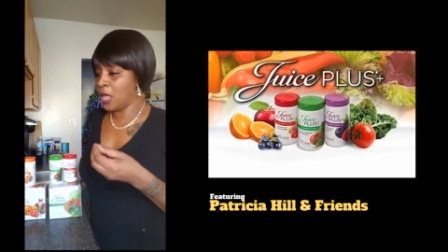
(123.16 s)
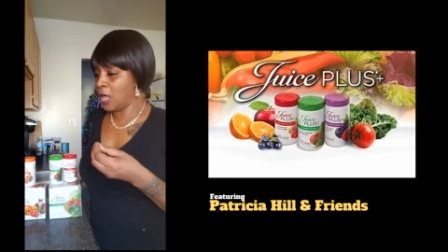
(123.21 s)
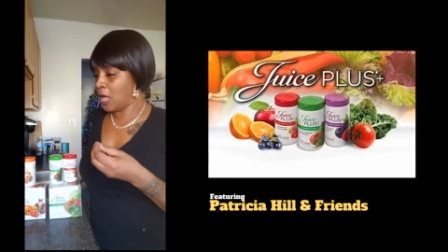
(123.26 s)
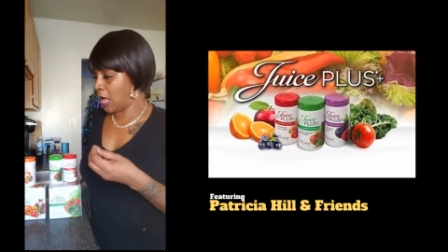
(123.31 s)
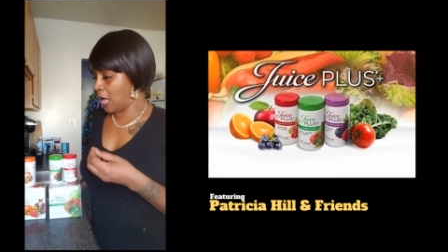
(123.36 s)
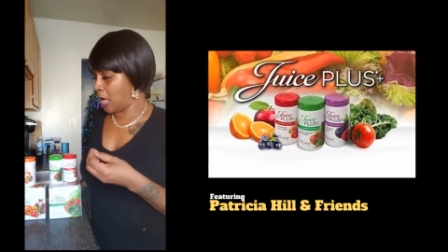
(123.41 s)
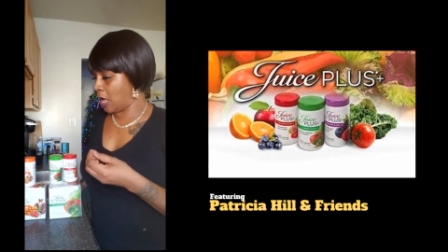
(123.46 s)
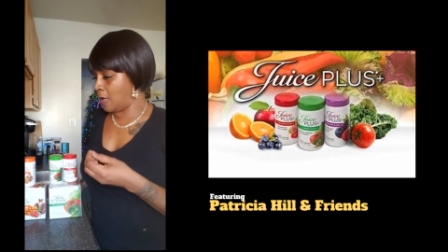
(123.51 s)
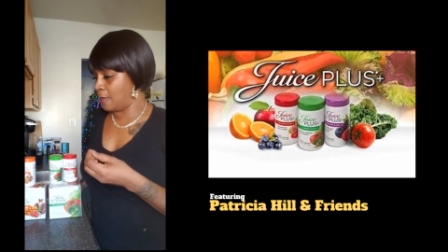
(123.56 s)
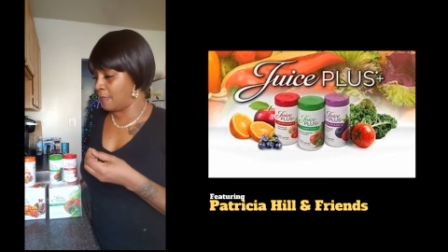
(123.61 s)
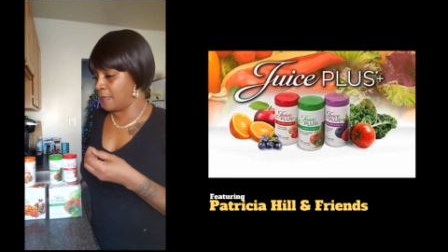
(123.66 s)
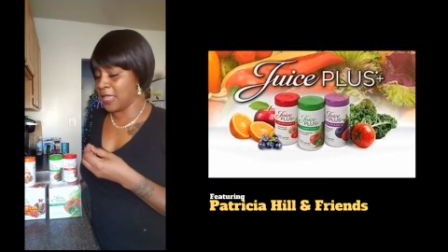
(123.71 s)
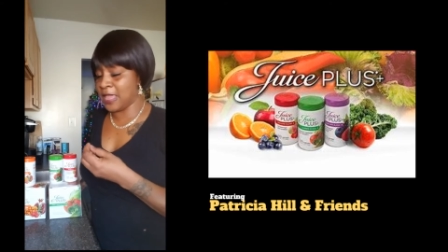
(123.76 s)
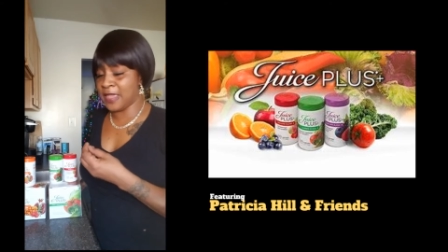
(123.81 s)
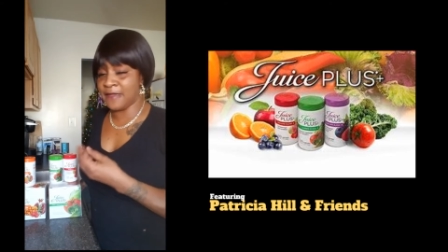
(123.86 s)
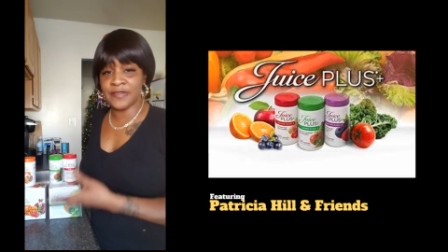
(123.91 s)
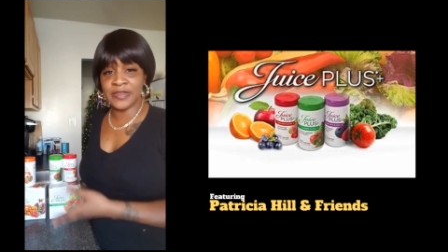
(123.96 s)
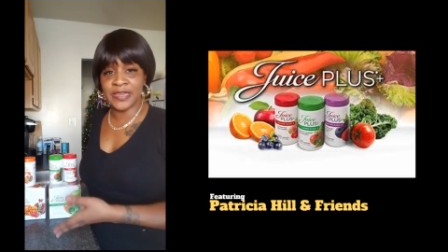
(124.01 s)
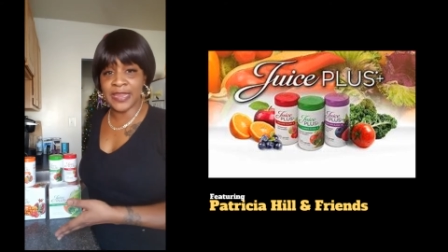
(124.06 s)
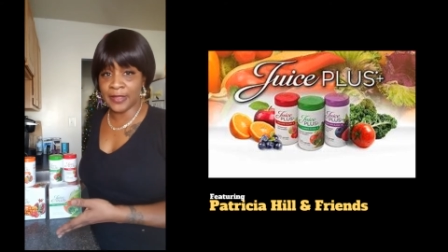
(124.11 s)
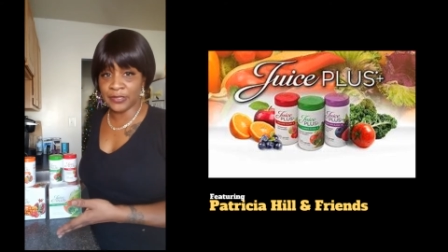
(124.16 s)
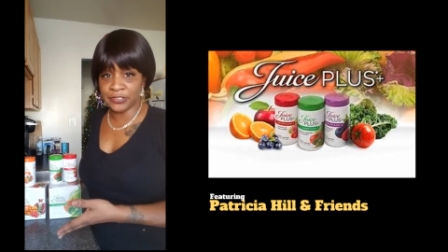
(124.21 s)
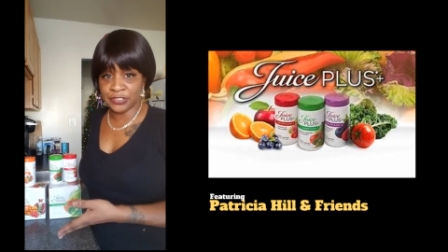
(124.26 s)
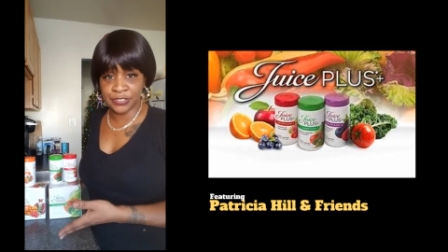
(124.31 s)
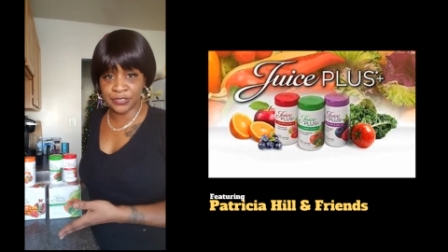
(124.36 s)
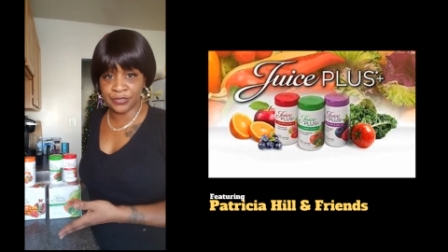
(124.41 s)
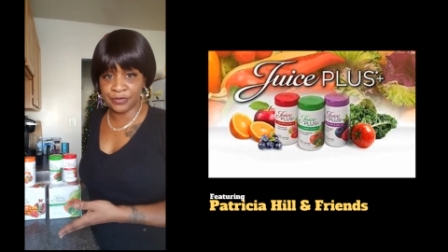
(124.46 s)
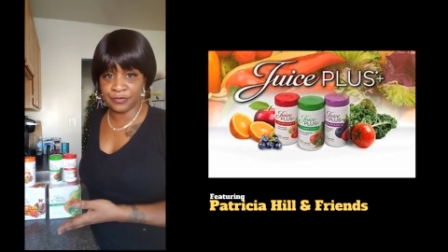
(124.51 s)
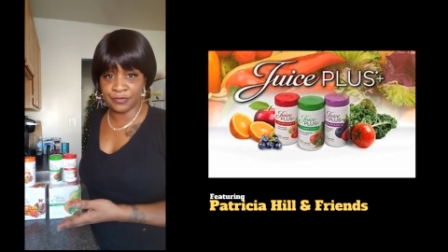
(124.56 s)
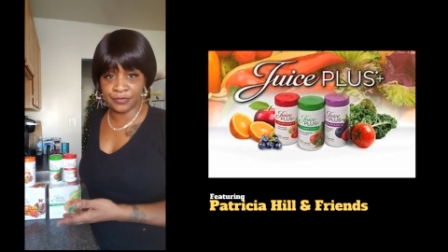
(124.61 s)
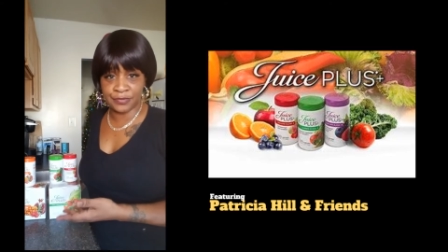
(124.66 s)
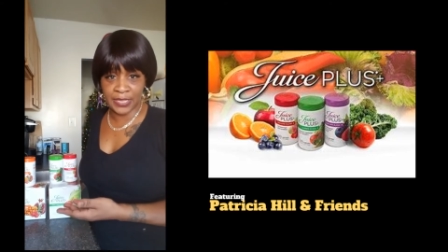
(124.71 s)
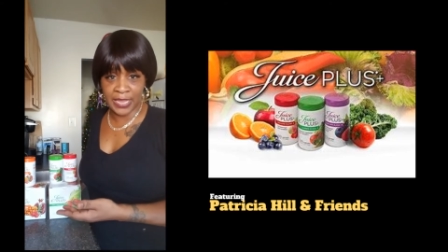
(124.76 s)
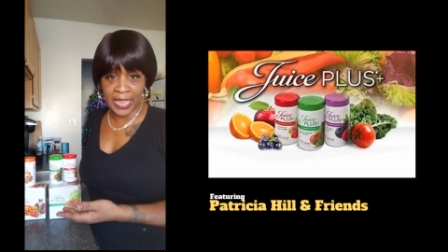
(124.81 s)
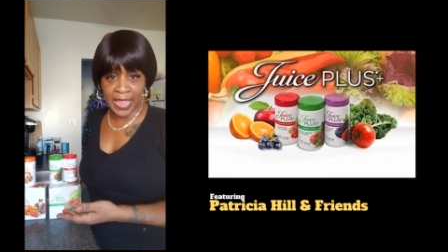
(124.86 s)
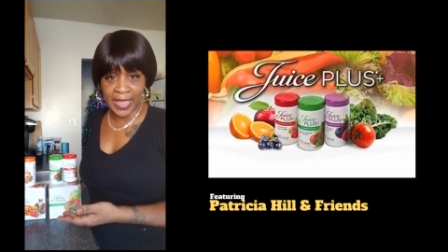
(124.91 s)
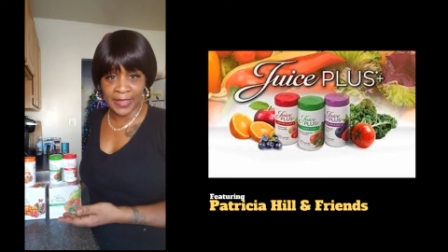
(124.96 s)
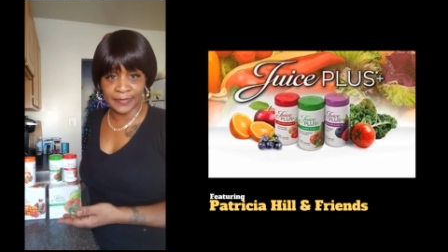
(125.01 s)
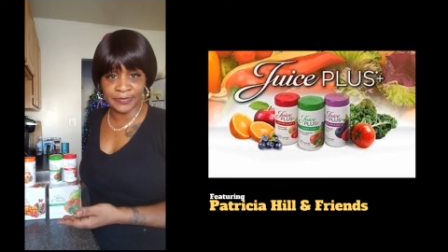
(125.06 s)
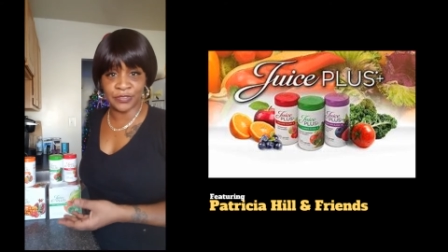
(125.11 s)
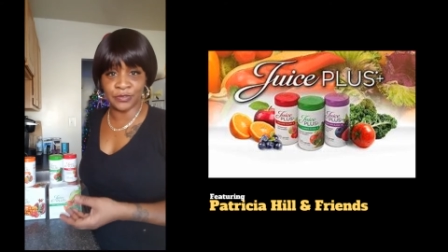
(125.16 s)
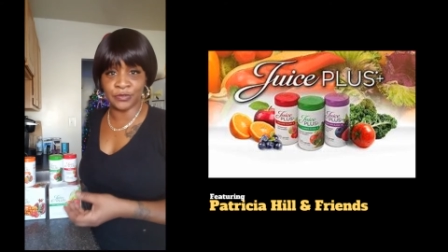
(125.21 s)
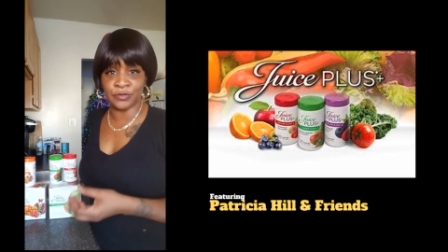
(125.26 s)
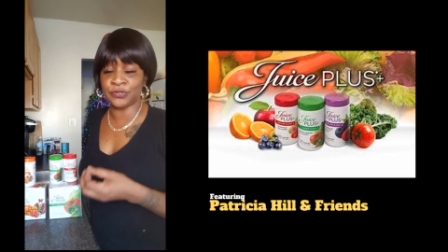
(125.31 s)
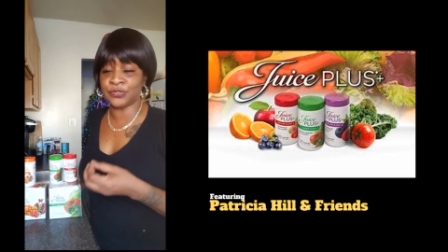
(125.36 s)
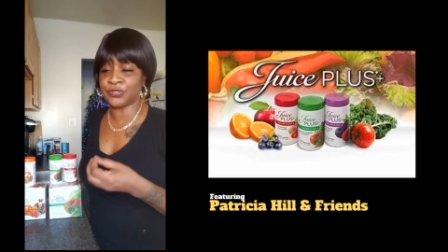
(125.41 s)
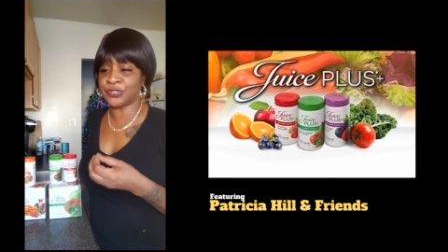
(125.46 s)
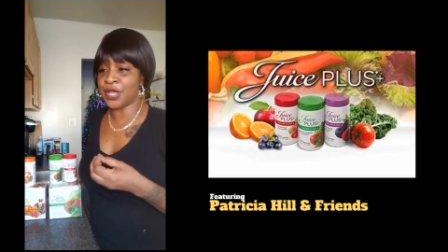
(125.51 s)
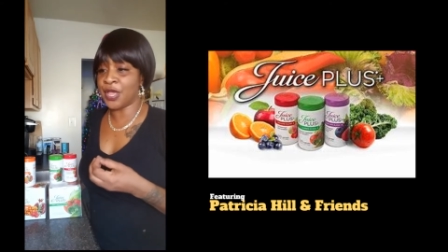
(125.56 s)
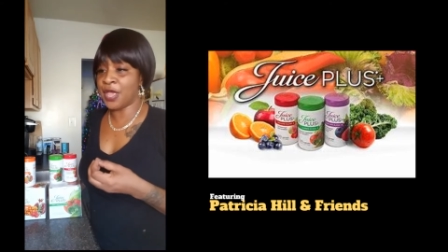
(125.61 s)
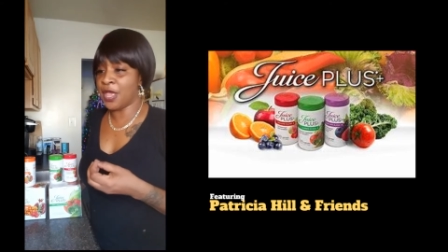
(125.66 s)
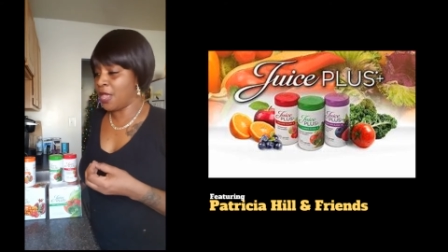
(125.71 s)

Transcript: um, even down to the capsules.